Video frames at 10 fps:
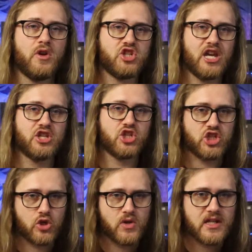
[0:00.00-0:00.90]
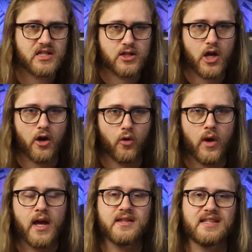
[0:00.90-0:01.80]
what changes you need to
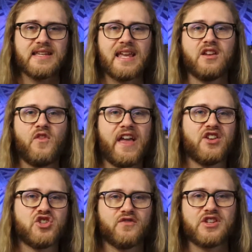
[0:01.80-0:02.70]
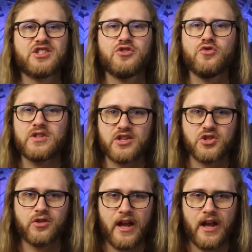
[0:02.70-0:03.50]
know to take advantage of this new digital